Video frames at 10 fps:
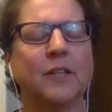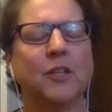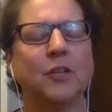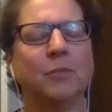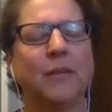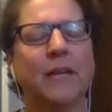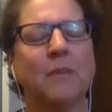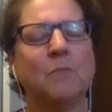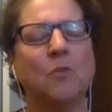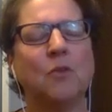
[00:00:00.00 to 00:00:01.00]
you're
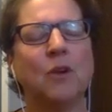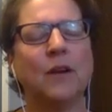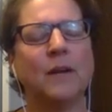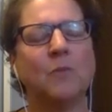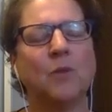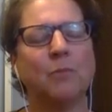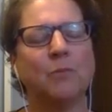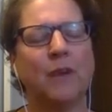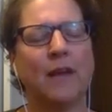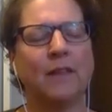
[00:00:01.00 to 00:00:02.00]
bringing more and more
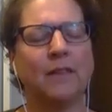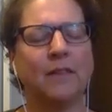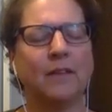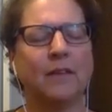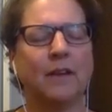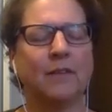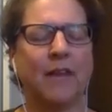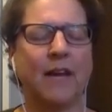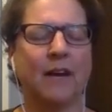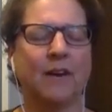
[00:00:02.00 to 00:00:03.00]
breath of
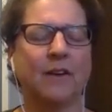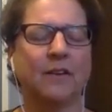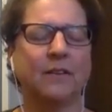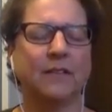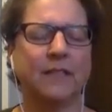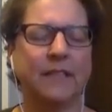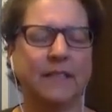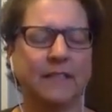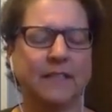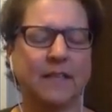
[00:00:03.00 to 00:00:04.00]
air
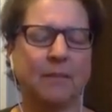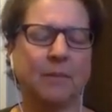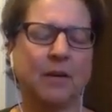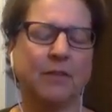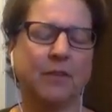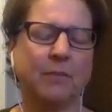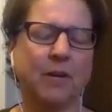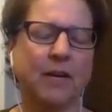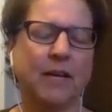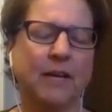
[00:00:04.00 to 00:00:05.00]
into that part of your
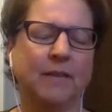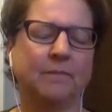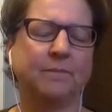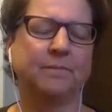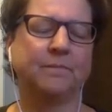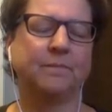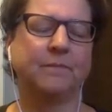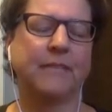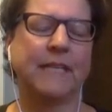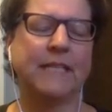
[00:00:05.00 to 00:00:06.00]
body,
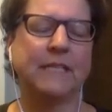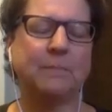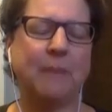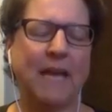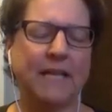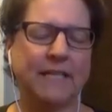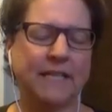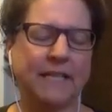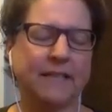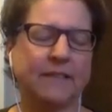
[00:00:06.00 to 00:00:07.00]

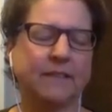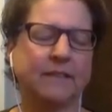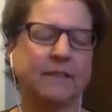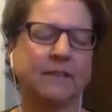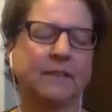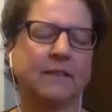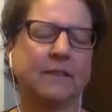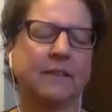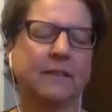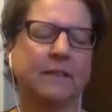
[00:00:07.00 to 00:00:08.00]
expanding it,
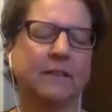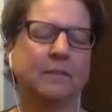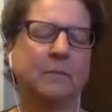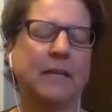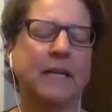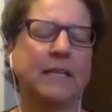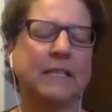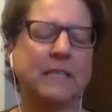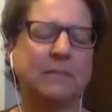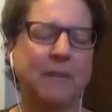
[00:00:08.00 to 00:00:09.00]
making
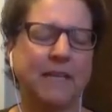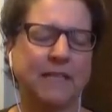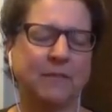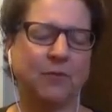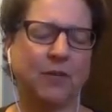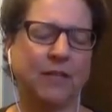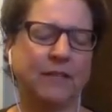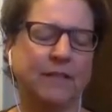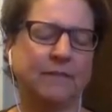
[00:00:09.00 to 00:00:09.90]
space for it.